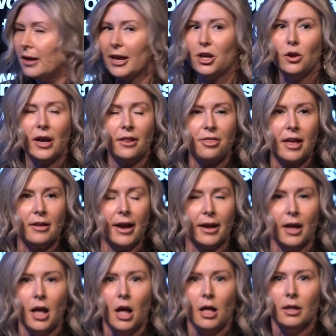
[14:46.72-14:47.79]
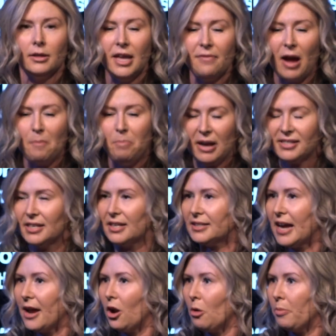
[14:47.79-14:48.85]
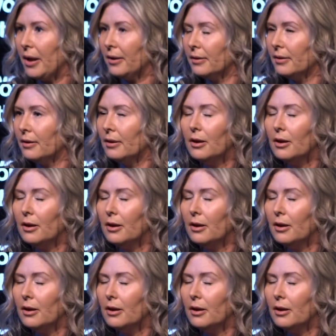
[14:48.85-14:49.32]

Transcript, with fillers: Like you get a thing like, Levi busted his head open.